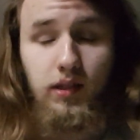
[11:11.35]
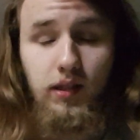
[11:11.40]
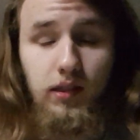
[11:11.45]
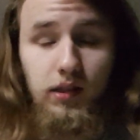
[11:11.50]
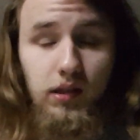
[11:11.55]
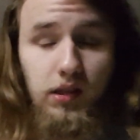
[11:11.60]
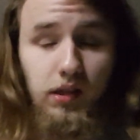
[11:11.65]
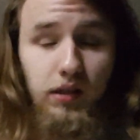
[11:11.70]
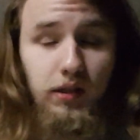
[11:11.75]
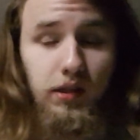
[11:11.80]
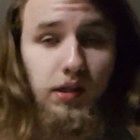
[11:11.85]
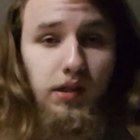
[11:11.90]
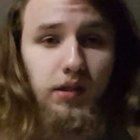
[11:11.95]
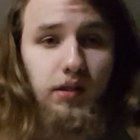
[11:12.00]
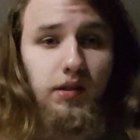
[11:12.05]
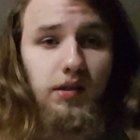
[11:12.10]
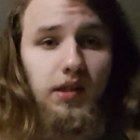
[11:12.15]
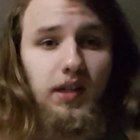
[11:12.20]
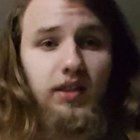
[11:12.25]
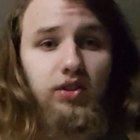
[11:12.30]

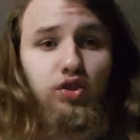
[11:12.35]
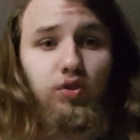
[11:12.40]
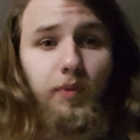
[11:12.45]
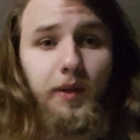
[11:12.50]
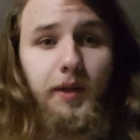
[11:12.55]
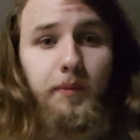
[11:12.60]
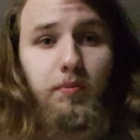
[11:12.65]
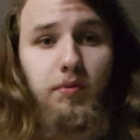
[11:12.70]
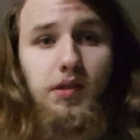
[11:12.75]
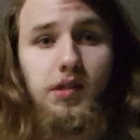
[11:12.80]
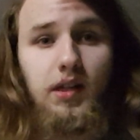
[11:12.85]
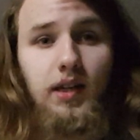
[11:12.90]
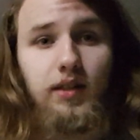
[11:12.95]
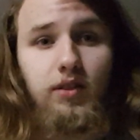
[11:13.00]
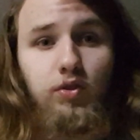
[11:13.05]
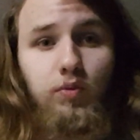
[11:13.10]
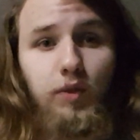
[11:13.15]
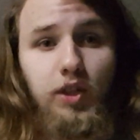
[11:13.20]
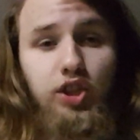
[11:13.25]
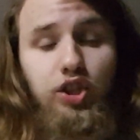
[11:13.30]
instances at
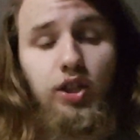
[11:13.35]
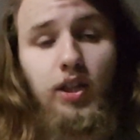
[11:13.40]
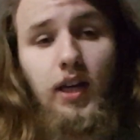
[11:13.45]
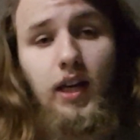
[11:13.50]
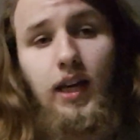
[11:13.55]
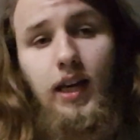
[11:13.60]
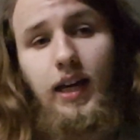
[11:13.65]
20%, which